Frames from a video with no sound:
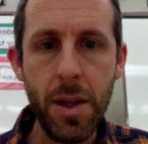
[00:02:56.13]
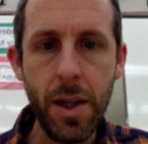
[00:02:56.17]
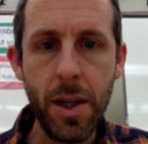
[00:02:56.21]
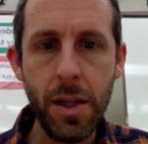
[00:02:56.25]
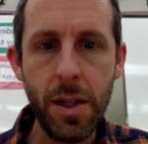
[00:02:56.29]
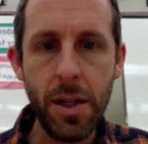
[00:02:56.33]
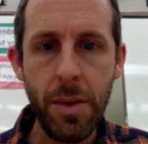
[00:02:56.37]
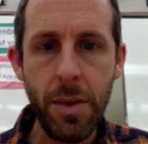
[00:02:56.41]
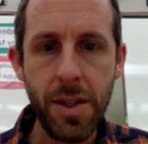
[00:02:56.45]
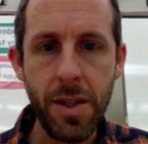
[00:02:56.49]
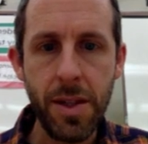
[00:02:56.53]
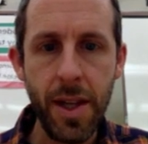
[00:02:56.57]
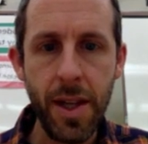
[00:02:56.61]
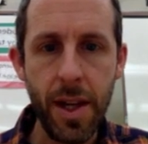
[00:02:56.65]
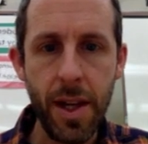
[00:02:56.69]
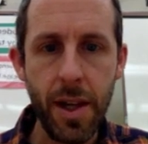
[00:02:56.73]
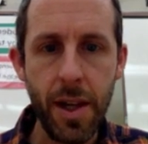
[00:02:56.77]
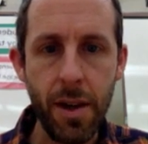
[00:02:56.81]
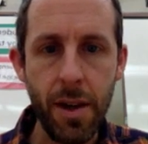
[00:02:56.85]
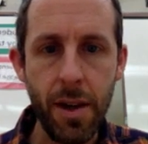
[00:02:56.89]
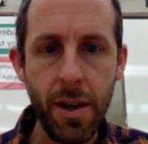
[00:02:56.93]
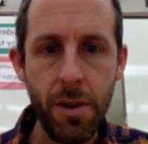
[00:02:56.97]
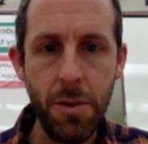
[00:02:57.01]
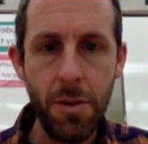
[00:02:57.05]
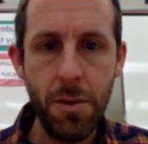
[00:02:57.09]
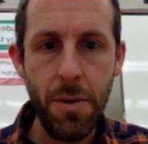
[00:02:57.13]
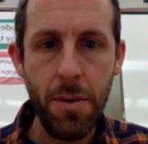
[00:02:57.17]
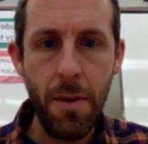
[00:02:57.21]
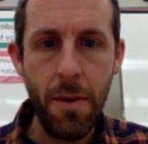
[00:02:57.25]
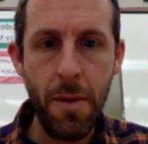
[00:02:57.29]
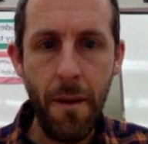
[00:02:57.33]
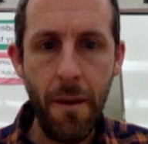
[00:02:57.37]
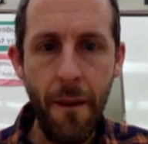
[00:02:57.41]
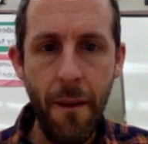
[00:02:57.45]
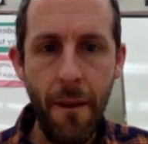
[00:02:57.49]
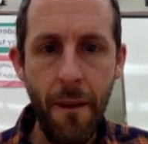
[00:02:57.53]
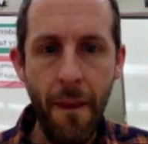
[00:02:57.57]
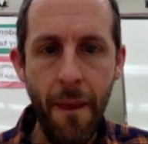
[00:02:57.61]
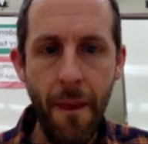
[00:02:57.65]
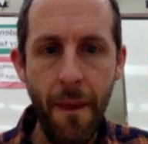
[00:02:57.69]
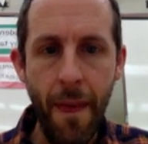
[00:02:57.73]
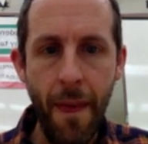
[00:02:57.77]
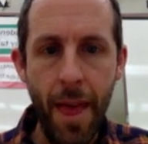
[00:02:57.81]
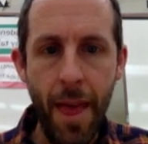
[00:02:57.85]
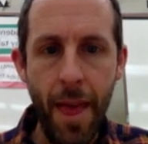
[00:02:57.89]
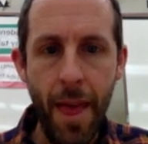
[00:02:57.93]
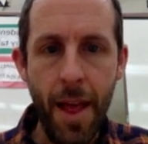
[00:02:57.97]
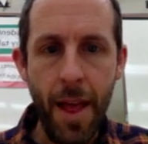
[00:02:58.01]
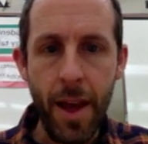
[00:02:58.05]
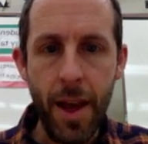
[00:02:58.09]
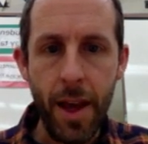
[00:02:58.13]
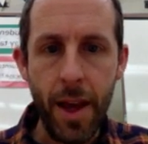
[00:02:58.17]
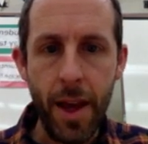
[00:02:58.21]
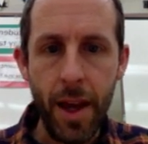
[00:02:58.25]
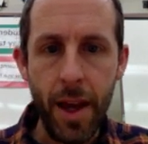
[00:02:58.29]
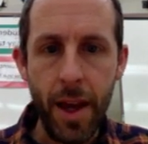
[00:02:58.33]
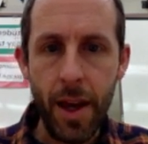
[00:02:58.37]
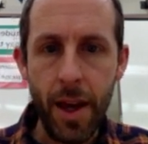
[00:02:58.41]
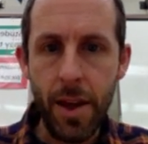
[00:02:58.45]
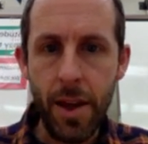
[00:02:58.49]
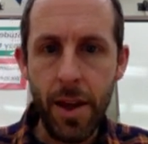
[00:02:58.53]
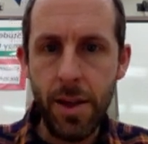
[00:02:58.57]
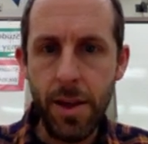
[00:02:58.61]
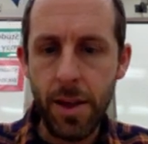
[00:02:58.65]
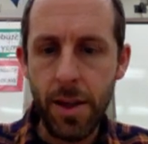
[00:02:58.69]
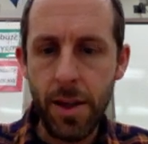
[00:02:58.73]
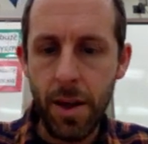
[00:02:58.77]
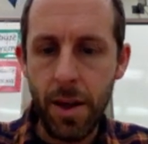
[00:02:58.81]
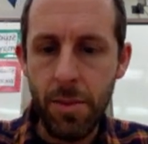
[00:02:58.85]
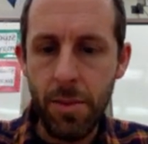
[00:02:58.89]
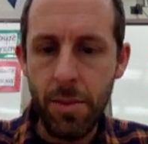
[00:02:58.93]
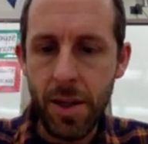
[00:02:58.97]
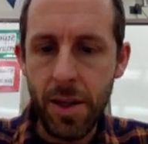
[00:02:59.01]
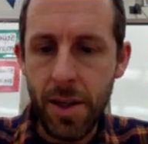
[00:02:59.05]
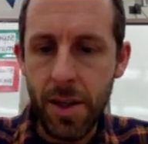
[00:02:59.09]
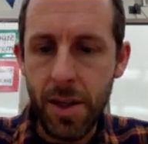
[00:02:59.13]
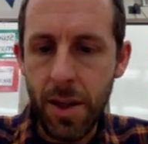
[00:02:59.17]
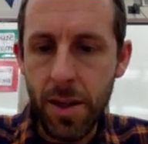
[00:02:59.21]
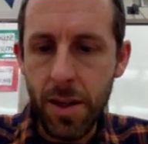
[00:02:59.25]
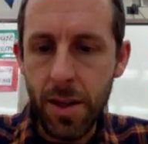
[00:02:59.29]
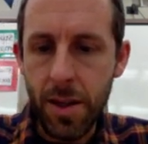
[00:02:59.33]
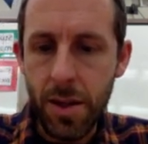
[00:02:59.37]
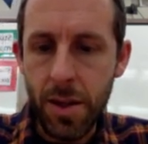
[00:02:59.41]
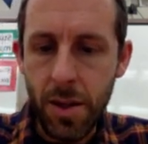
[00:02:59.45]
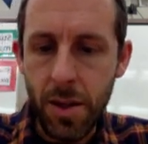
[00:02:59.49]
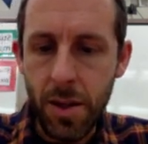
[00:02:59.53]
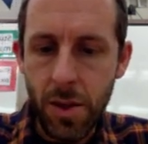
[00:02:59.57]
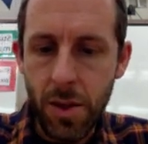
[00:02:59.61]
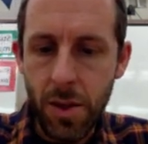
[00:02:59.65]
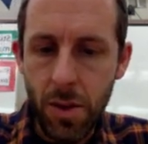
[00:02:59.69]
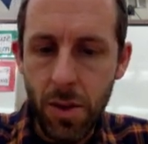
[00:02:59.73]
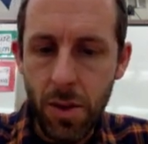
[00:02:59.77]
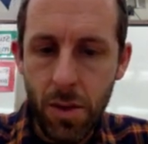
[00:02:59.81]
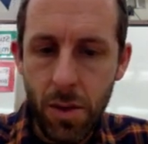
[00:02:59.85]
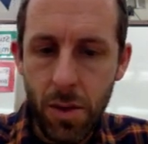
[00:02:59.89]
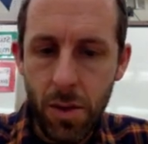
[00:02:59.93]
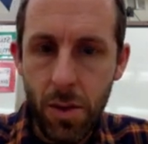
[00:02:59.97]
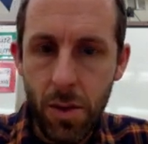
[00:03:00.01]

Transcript: next to my second arrow, and I'm going to say this is